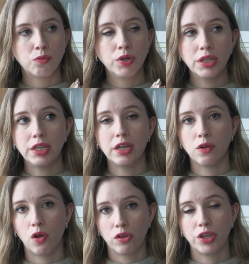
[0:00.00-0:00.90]
really an
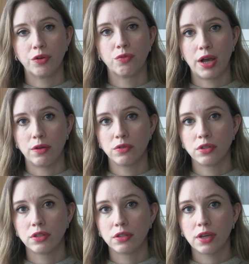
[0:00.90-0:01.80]
all year
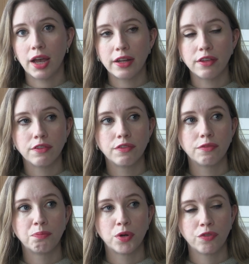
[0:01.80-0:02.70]
round kind of
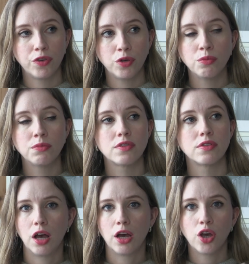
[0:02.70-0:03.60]

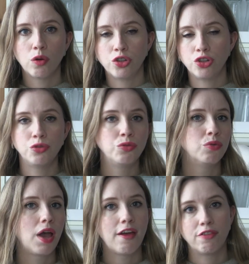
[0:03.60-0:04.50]
perfumes, a
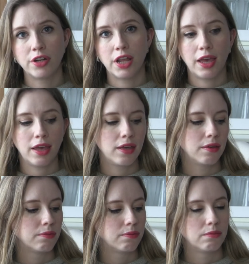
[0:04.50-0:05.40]
go-to every day,
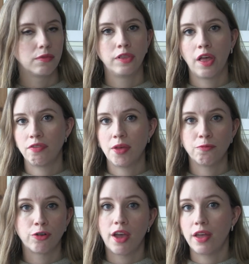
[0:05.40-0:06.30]
love them
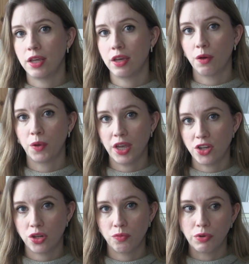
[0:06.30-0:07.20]
for any
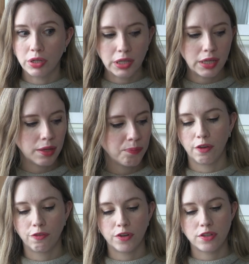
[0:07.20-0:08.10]
occasion really.
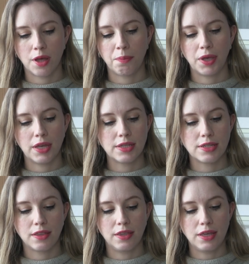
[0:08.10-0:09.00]
First up
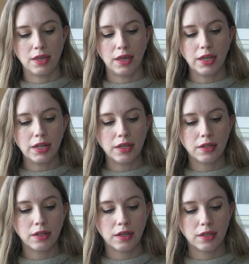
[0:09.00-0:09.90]
is the
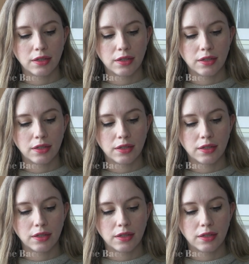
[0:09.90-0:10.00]
Eden,